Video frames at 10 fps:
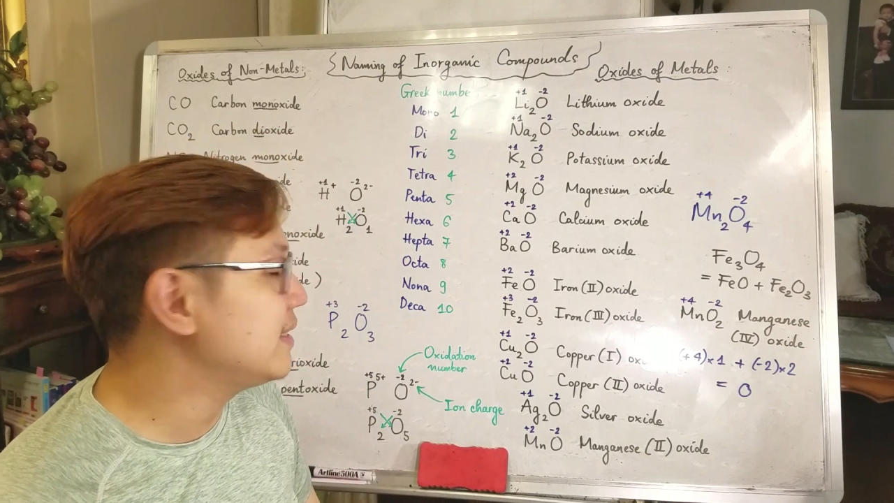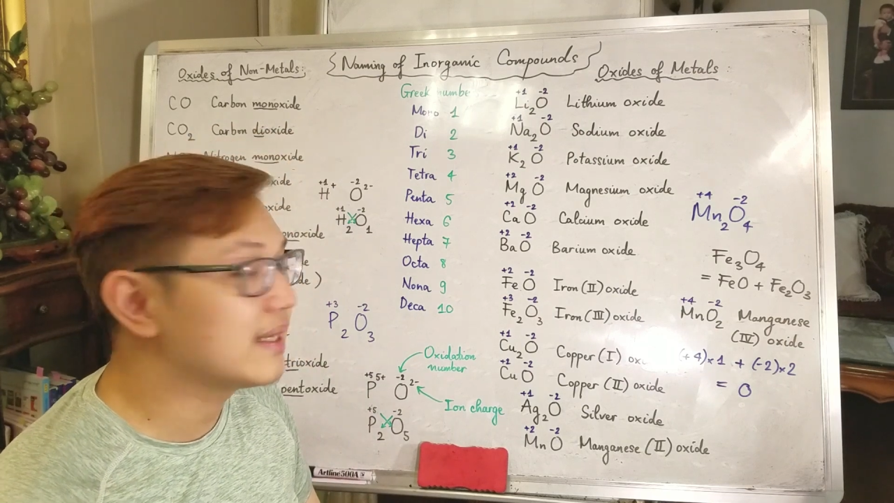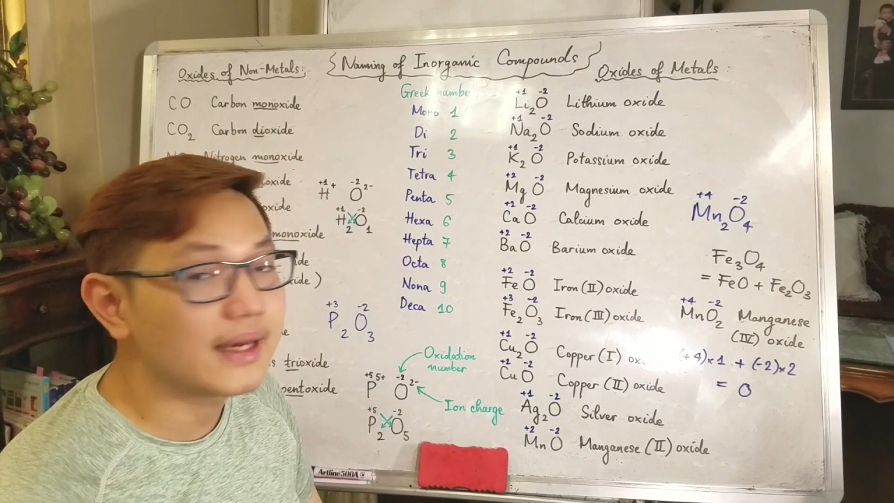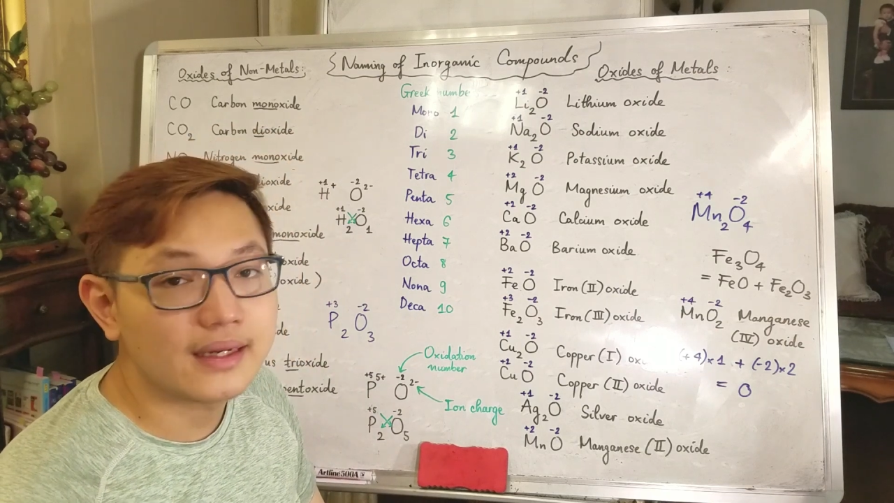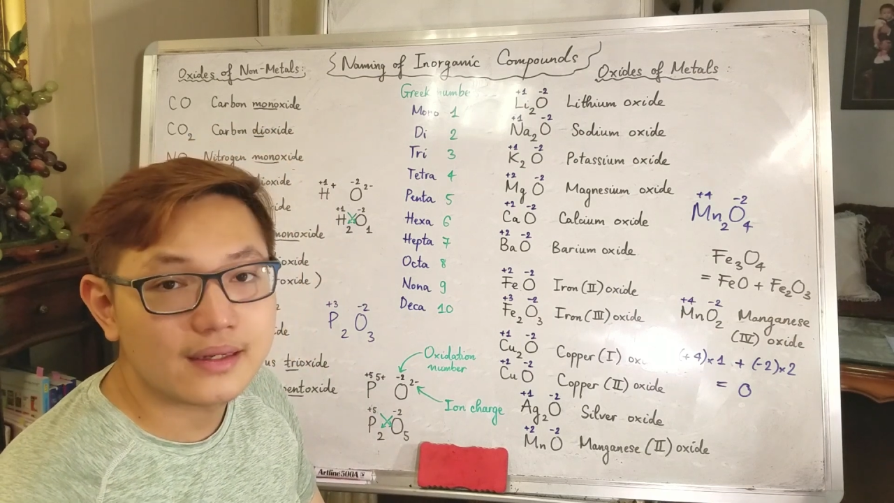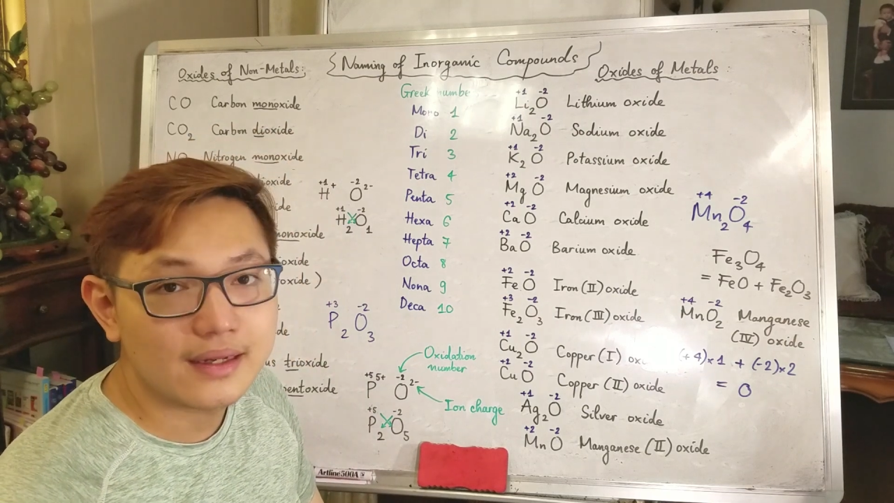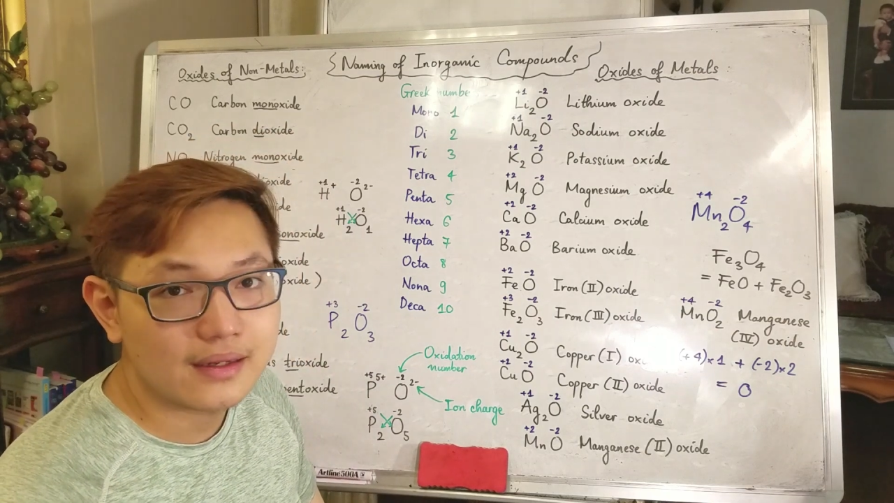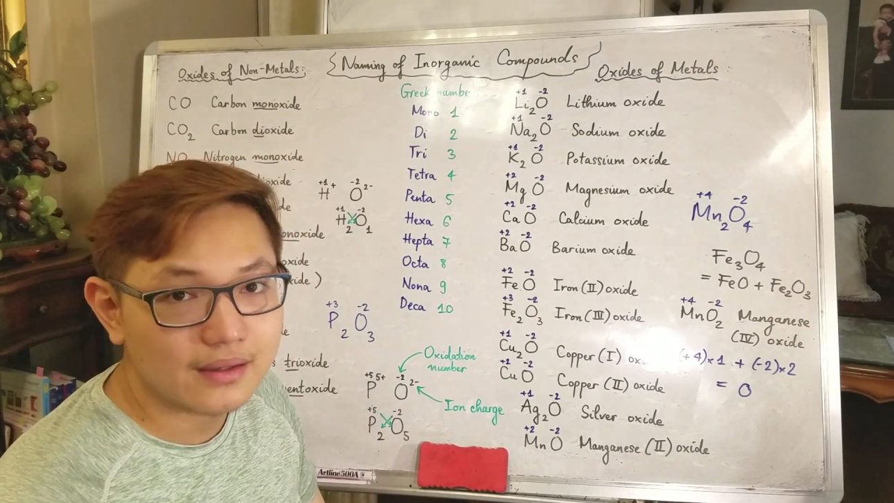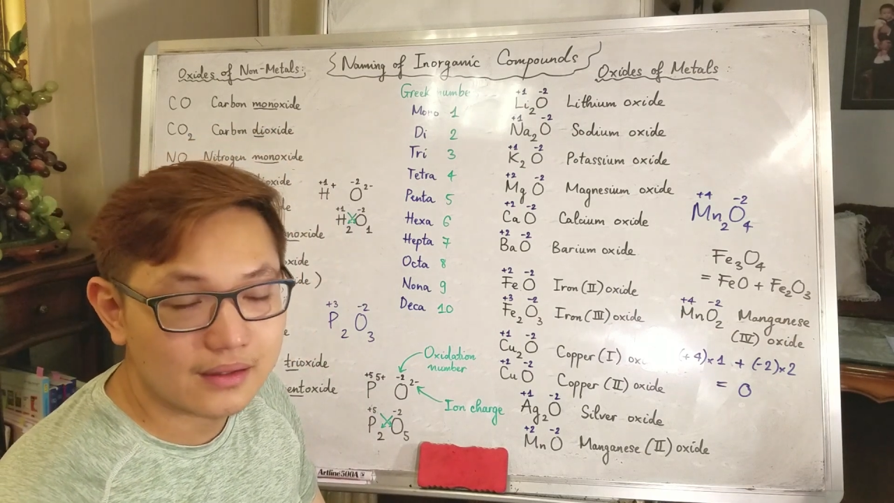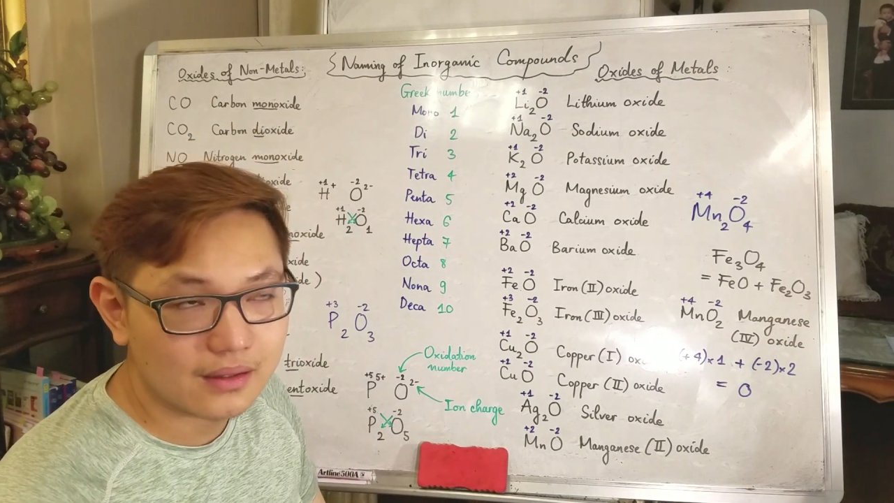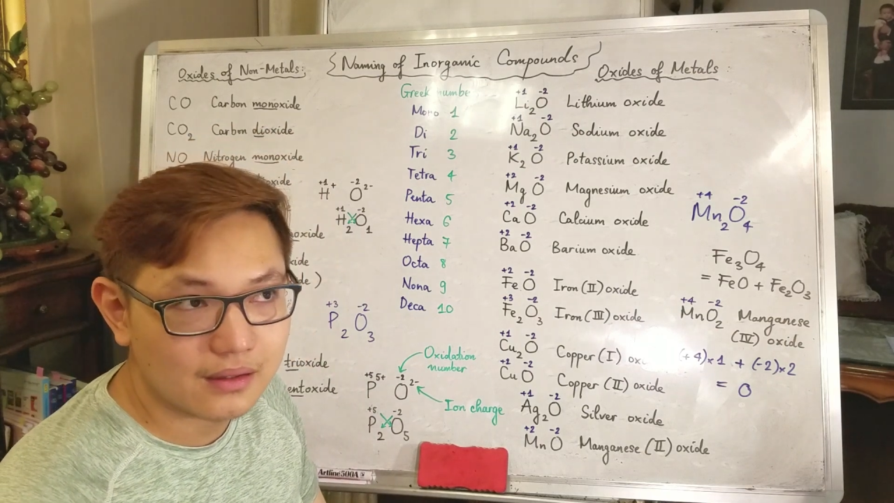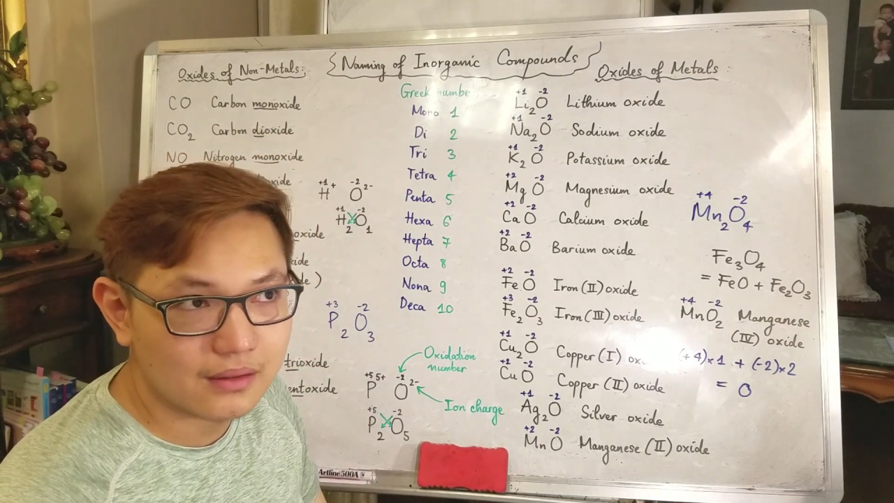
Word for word: indicate their